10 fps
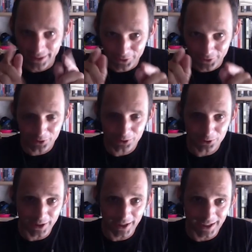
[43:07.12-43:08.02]
staring
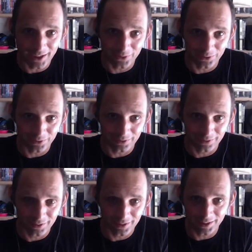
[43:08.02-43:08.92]
straight down
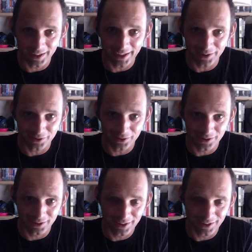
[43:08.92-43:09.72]
the lens.